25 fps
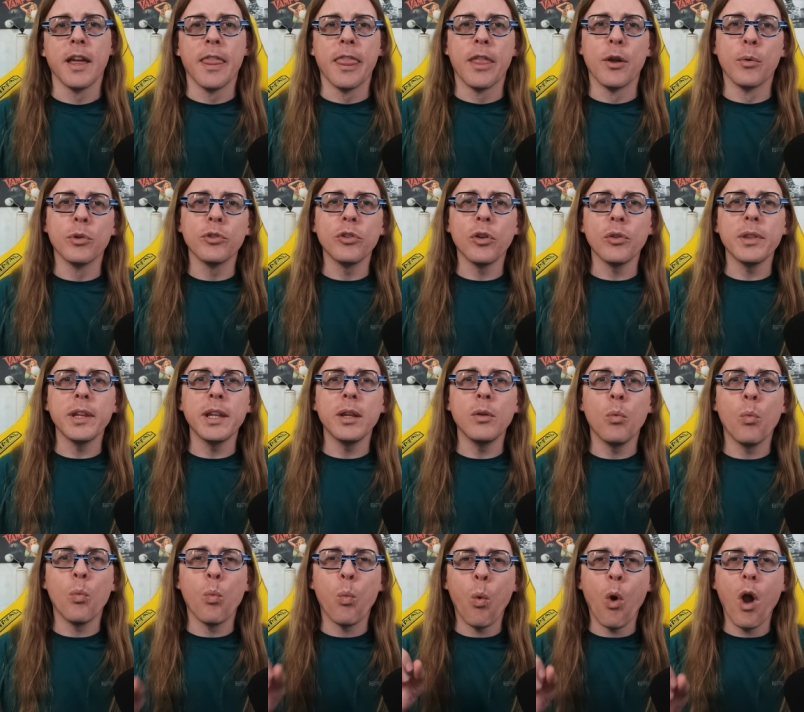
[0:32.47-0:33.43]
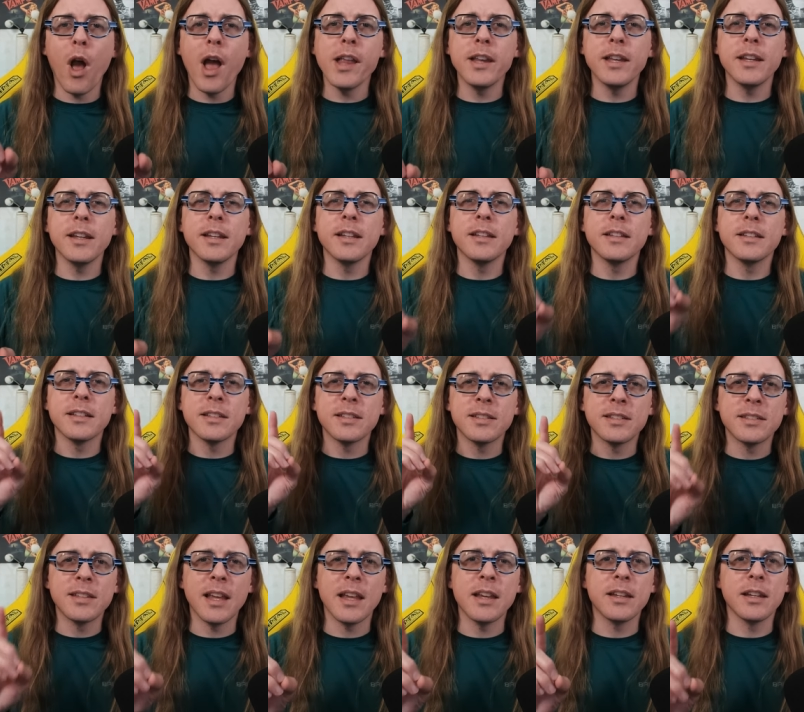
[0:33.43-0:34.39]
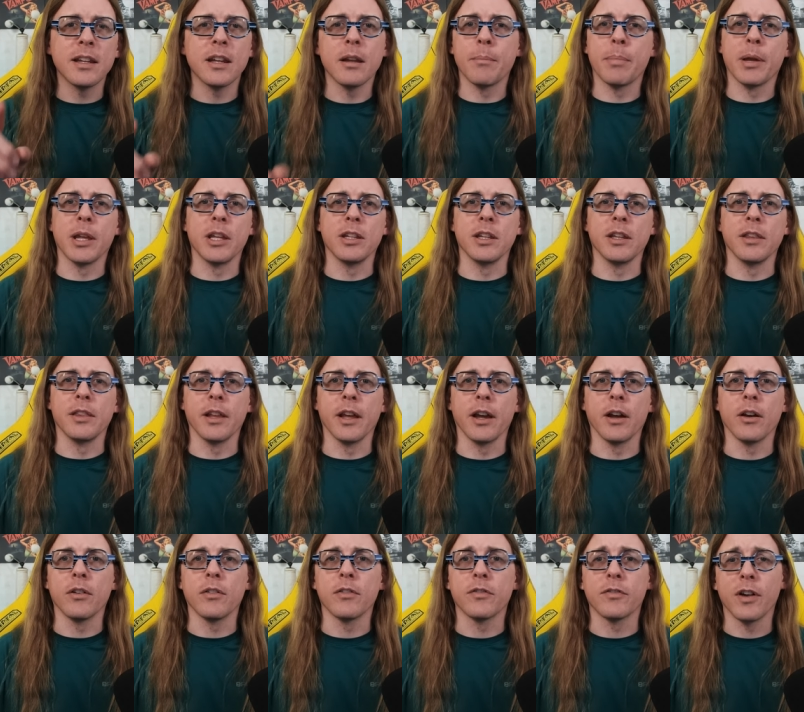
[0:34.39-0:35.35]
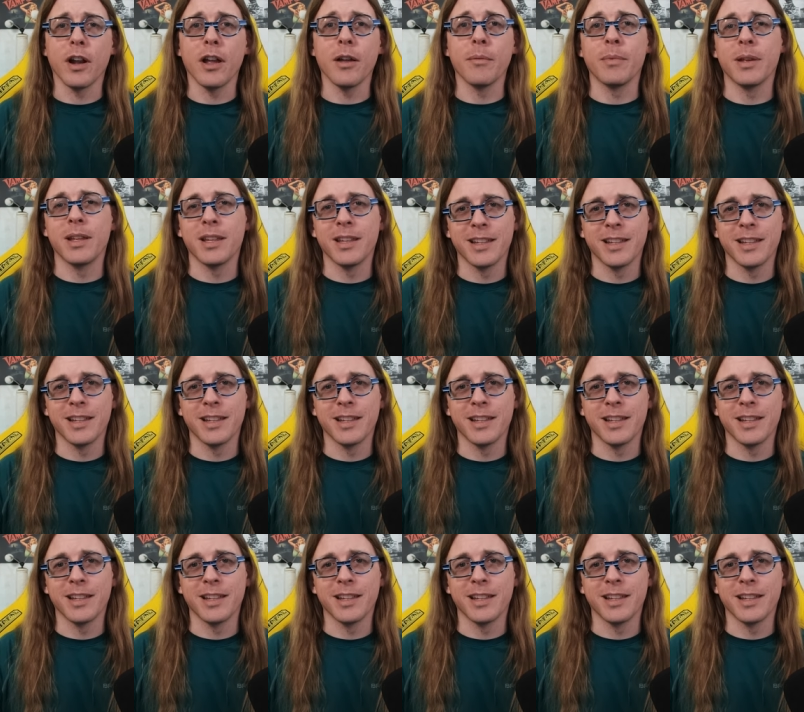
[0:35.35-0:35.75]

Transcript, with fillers: There was only one dissenting opinion, though, from